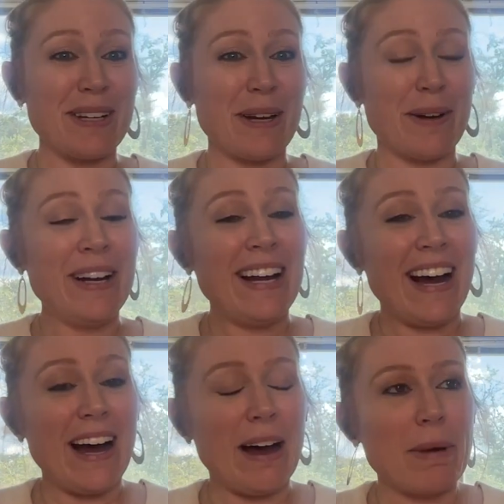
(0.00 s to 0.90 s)
so
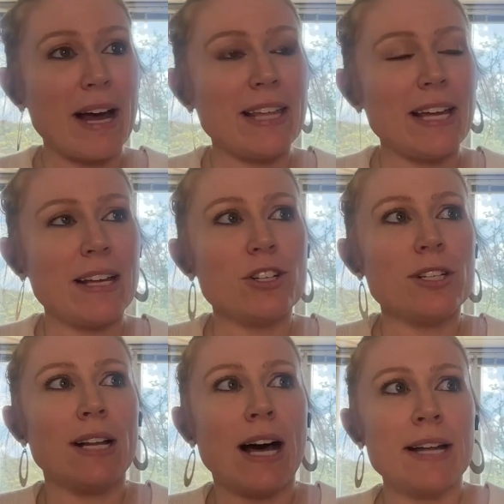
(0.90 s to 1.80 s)
I think
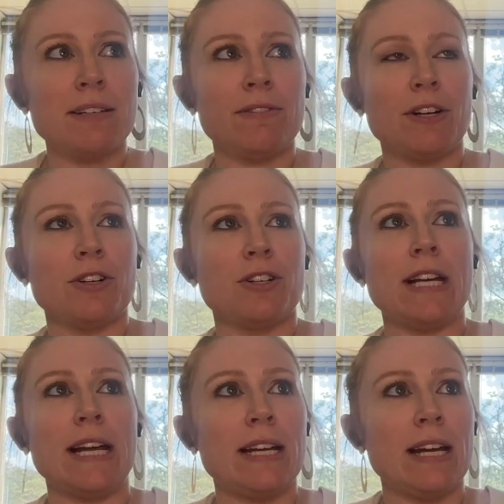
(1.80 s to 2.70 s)
just lots of
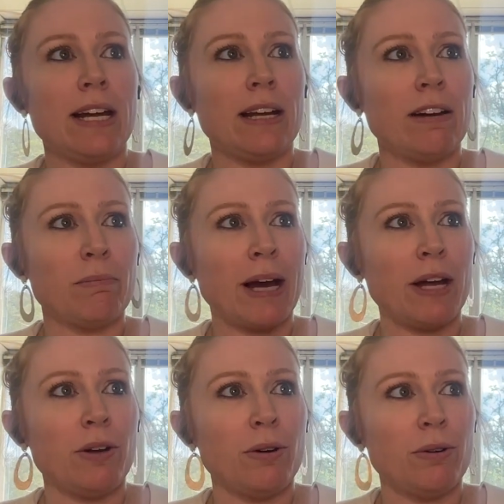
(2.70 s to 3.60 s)
understanding of
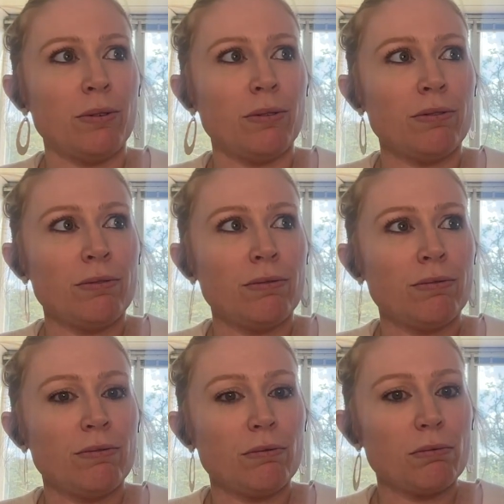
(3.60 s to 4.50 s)
my own
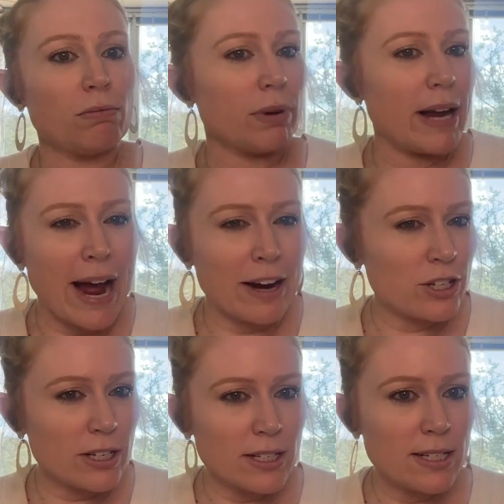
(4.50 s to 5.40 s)

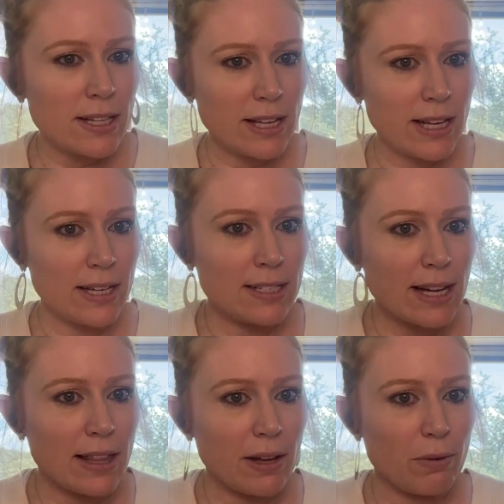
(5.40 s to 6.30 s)
reactions to things,
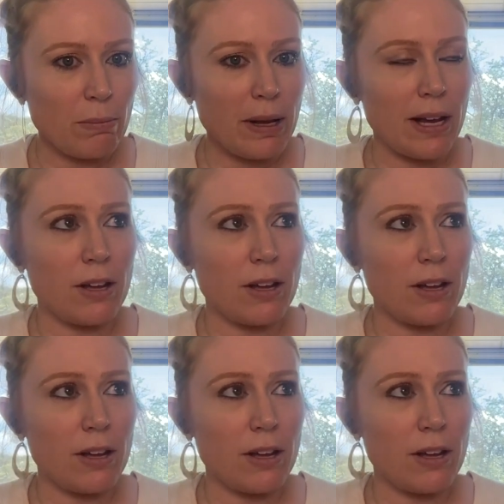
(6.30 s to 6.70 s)
I think would be